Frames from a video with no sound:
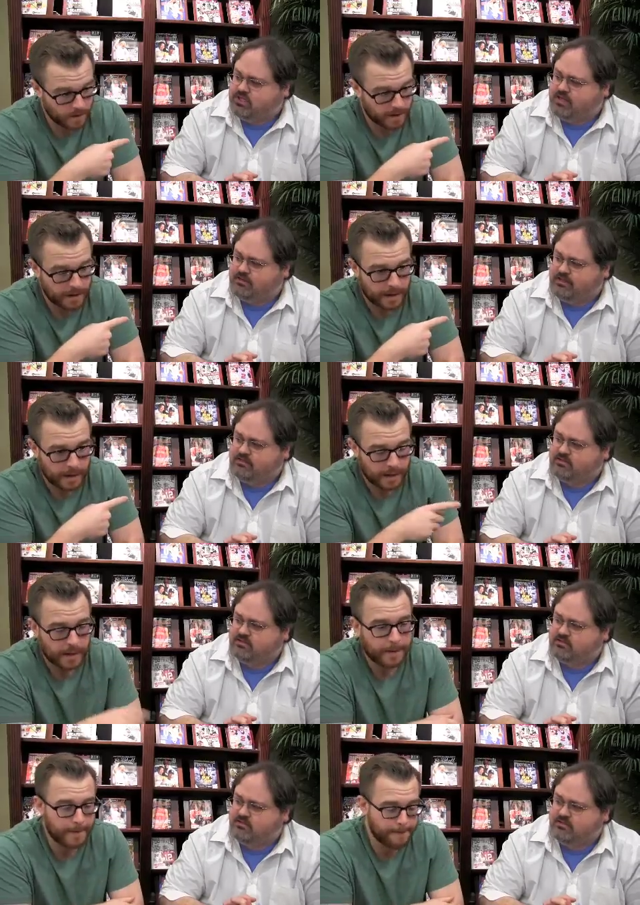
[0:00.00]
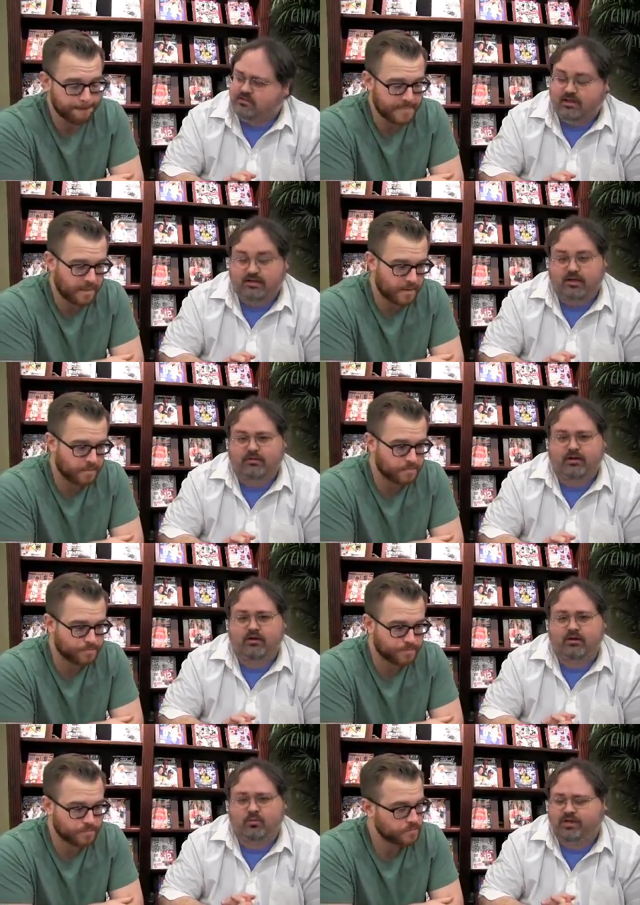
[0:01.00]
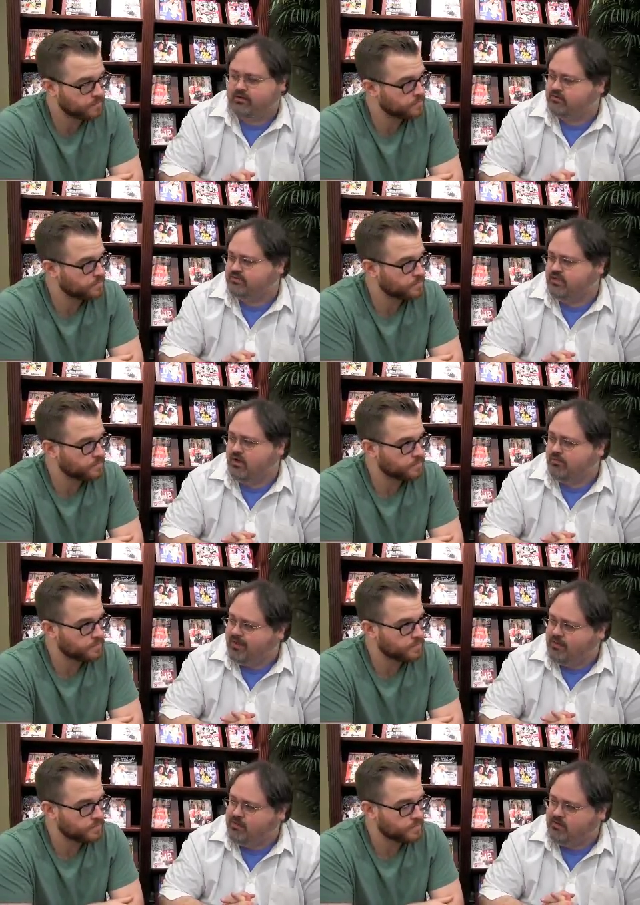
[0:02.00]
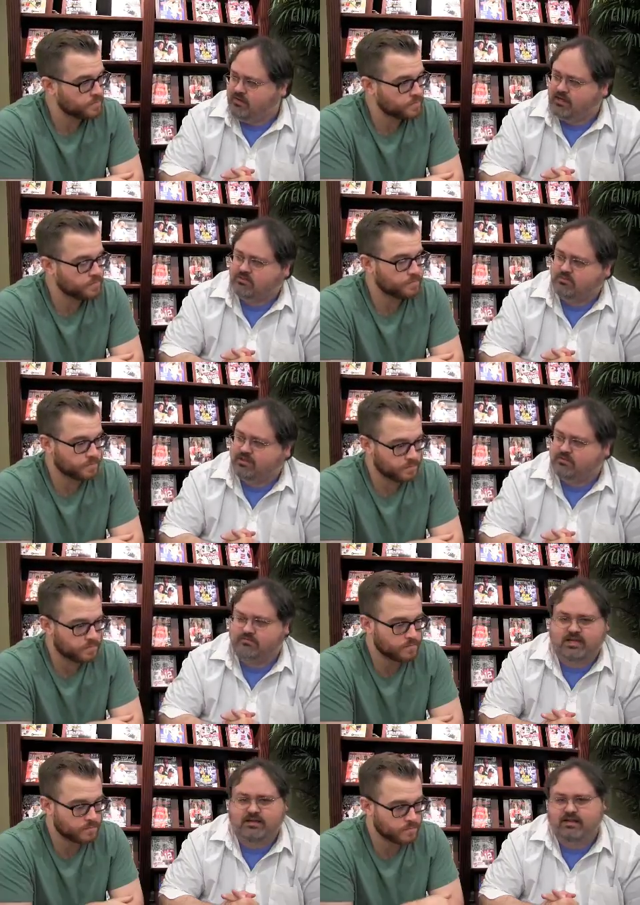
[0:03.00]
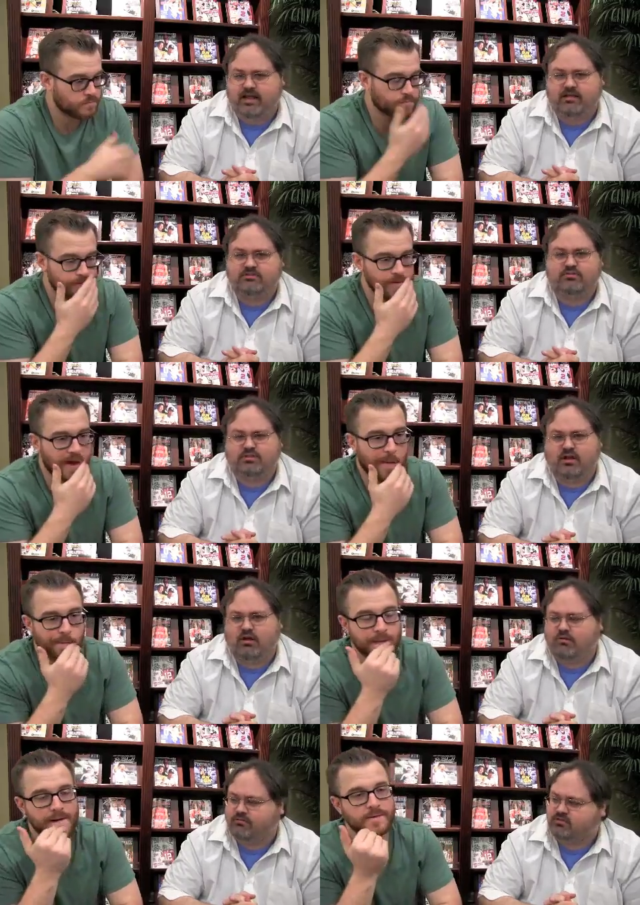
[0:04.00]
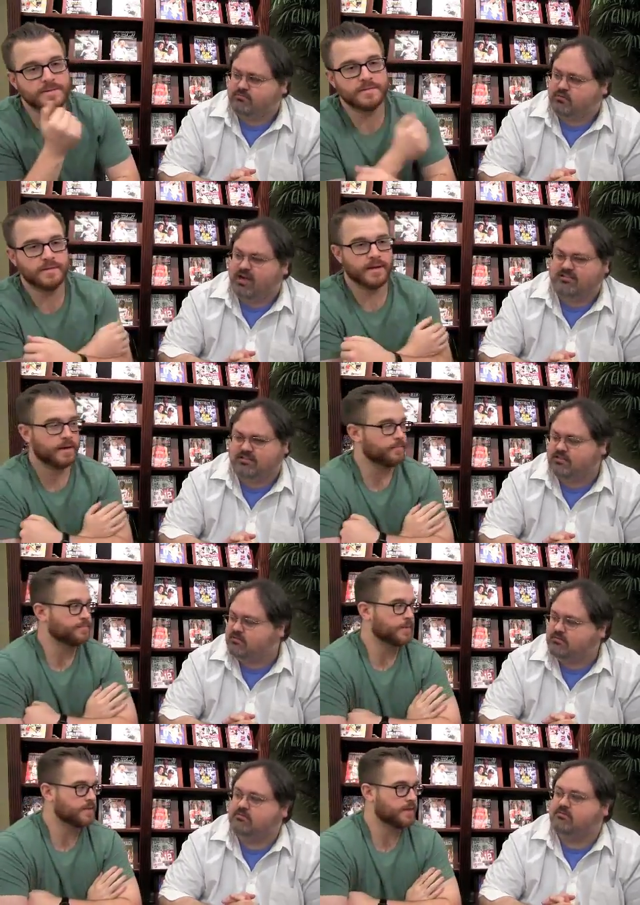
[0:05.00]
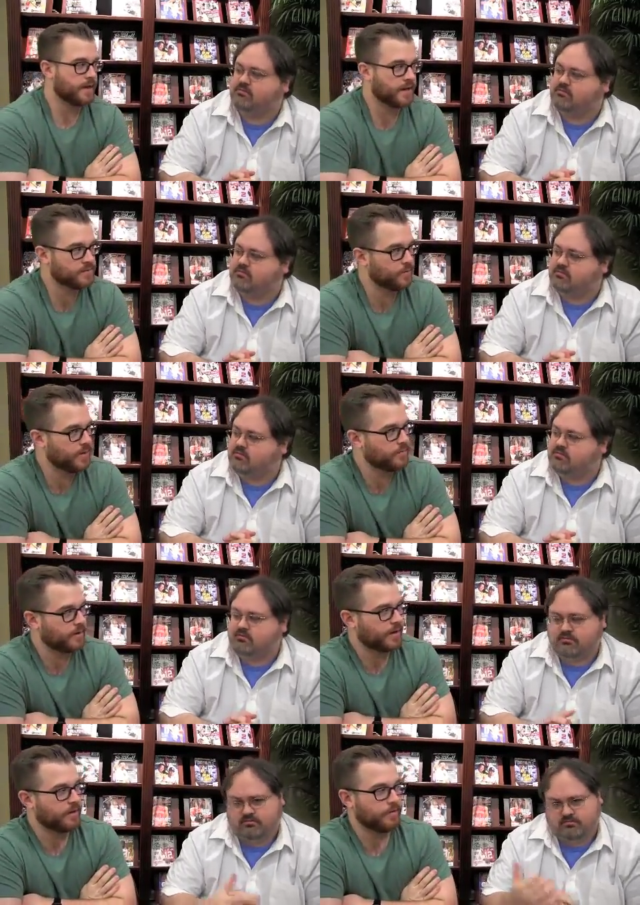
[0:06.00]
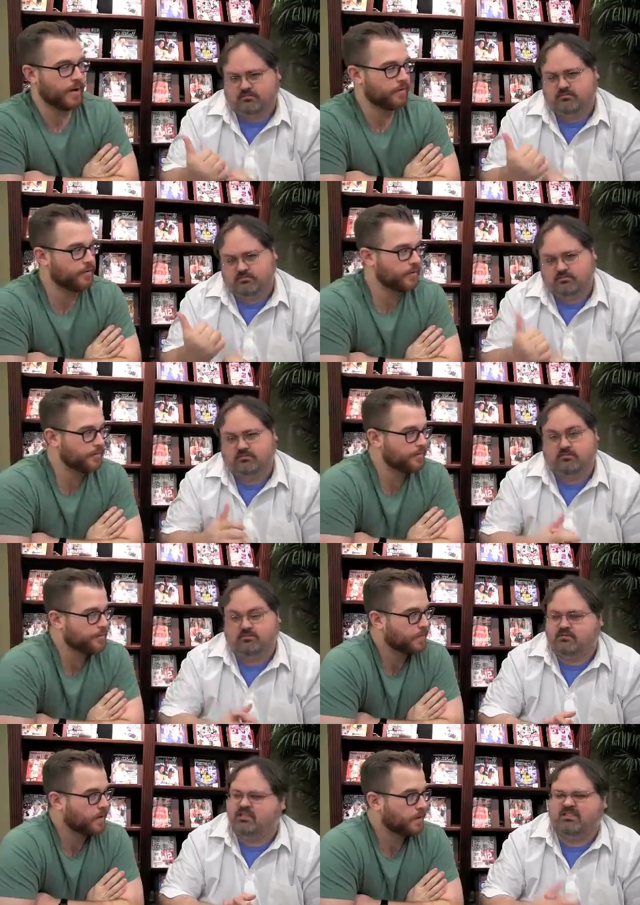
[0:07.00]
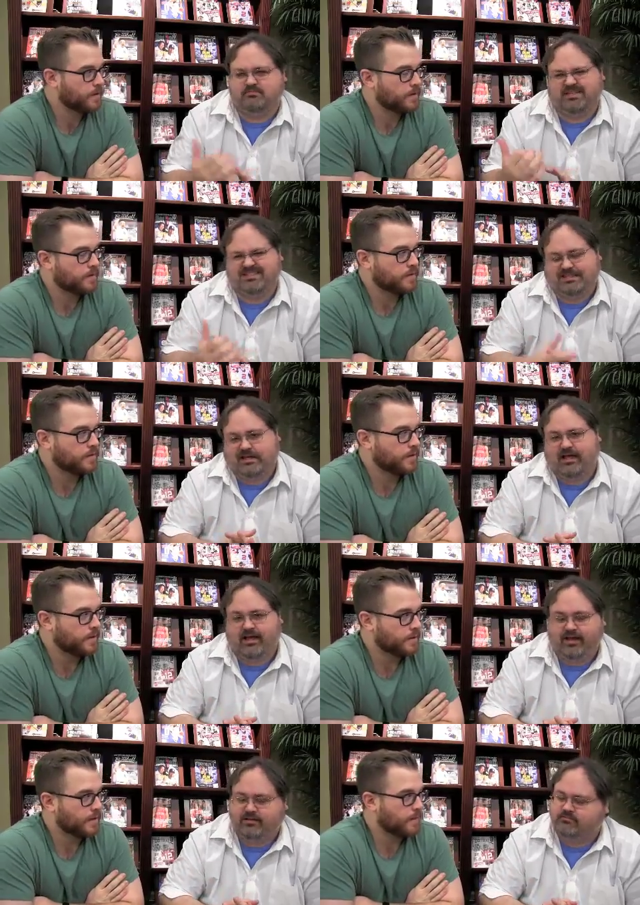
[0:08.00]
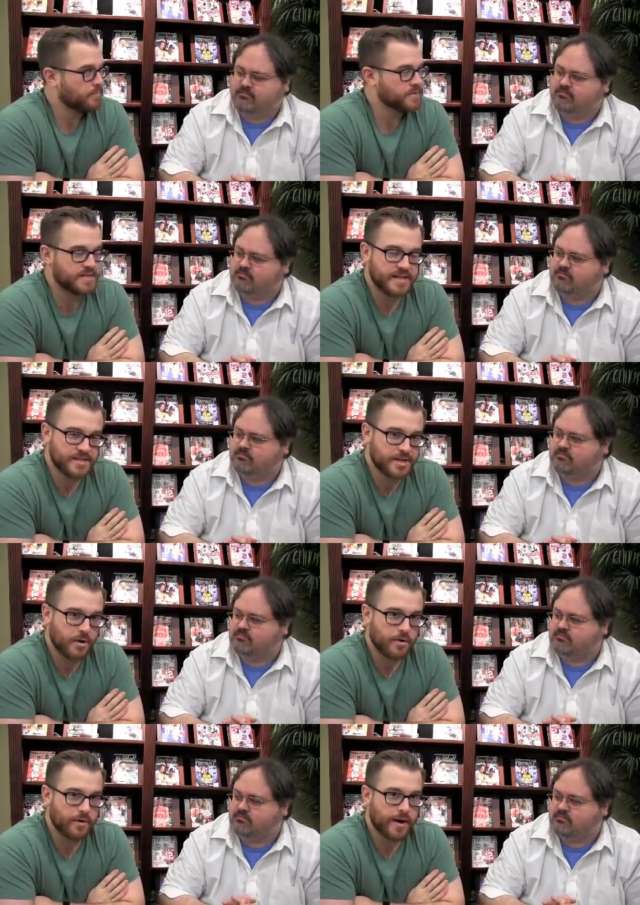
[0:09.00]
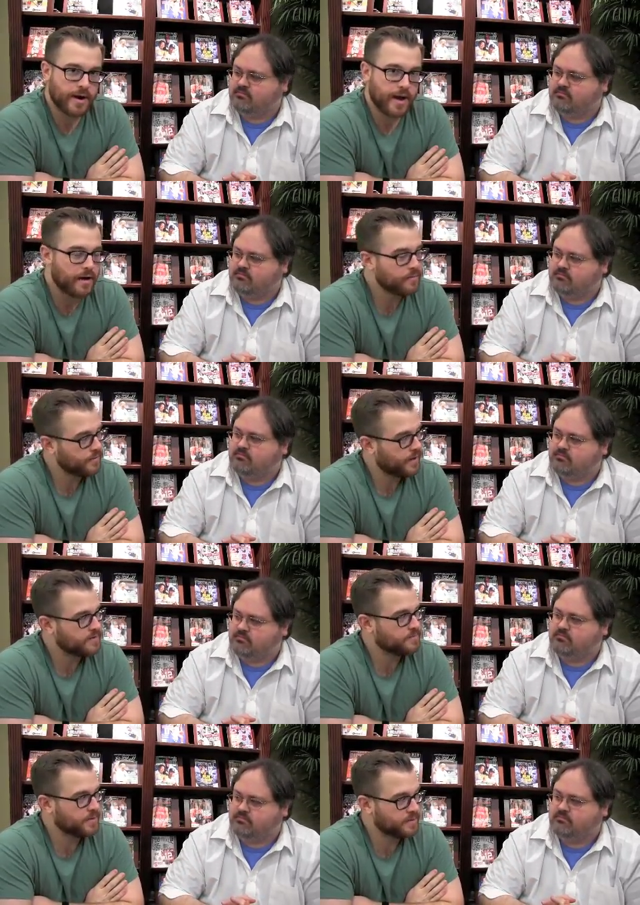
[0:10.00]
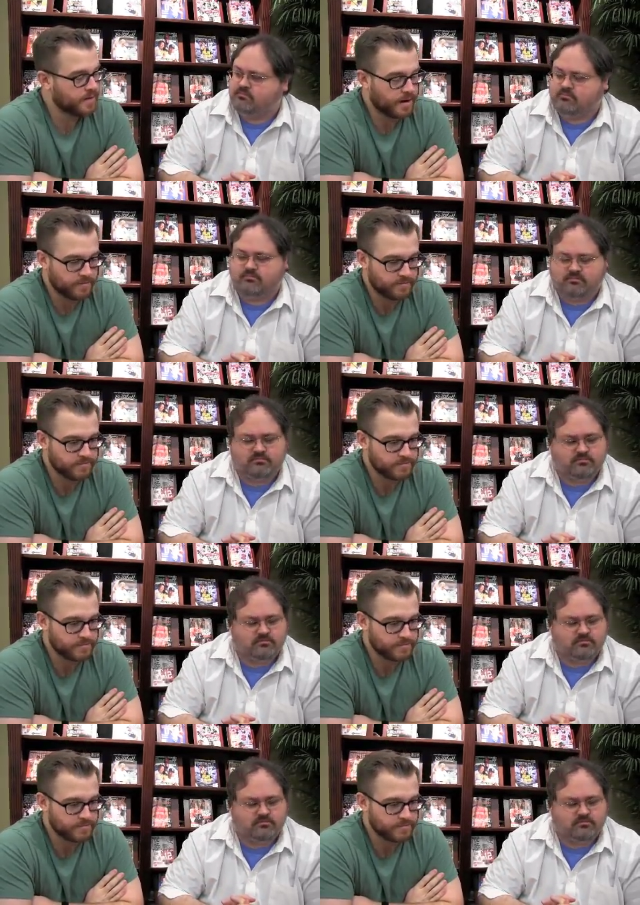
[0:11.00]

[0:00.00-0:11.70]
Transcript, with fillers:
Speaker 1: checklist yep. and go there in a week or so, maybe next week, 10 days or yeah, so for some pricing.
Speaker 2: Yeah. I'd say next week when I get around to it.
Speaker 1: He's a busy guy. Yeah,
Speaker 2: got prestige going right now. That's been tough